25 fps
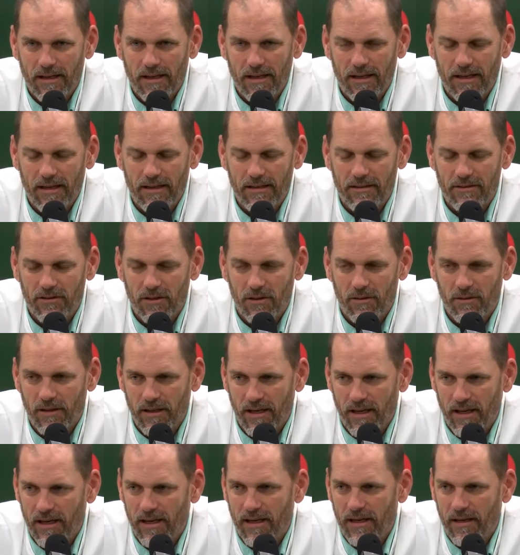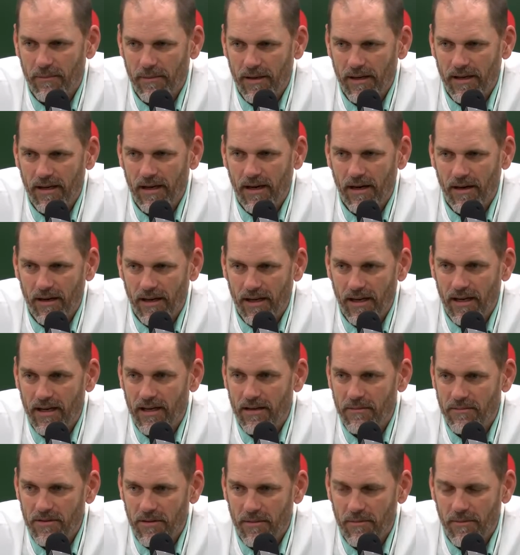And so to get him in there and get
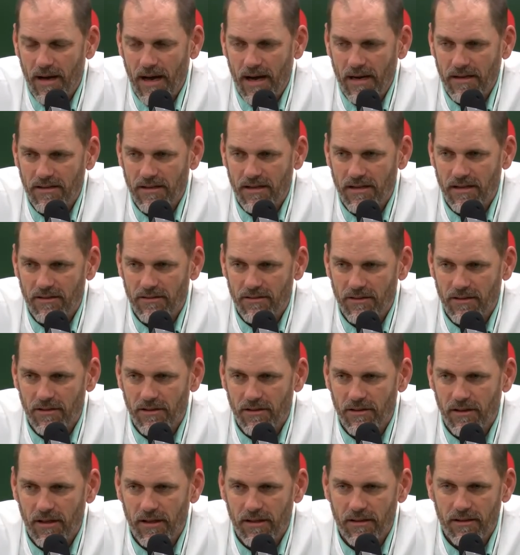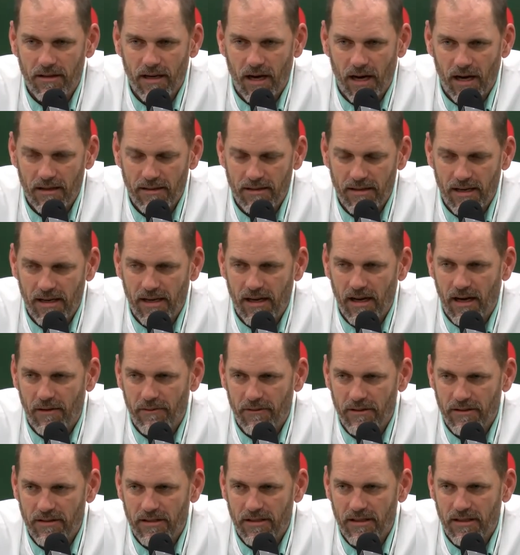him some action is good. Dante
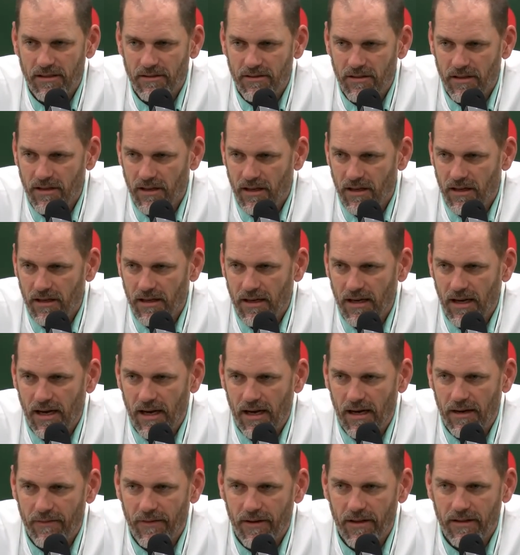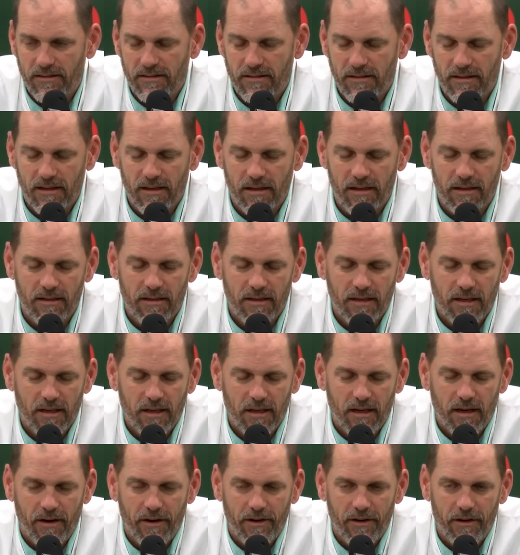obviously is a young guy that's uh,
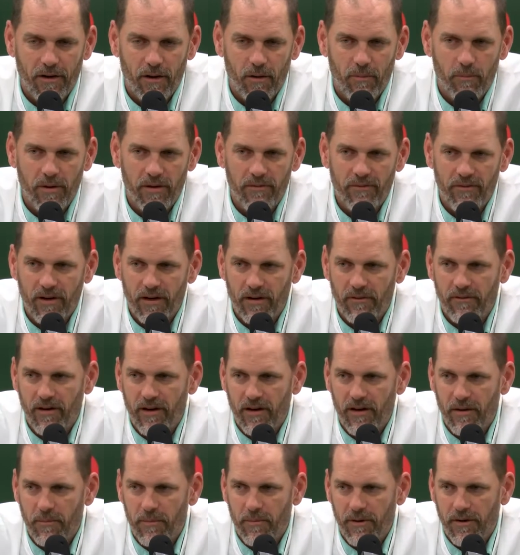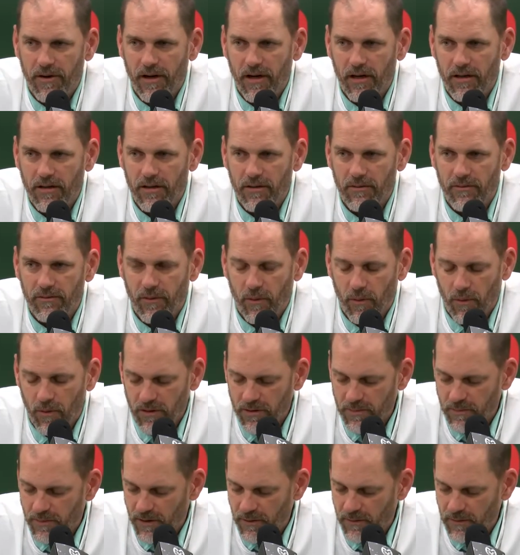you know been very very productive for
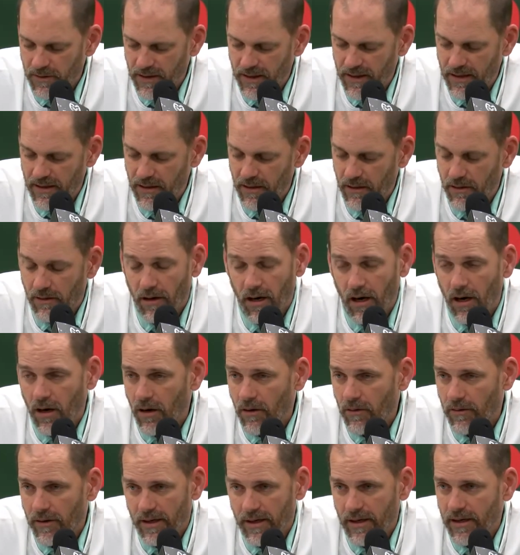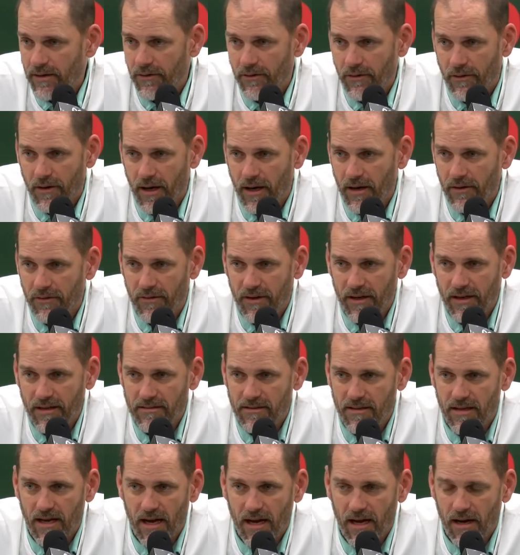us. But with Nico Hall, he didn't dress,
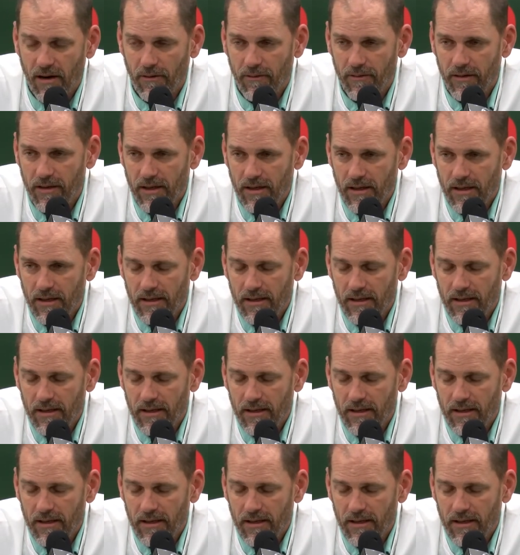he's down.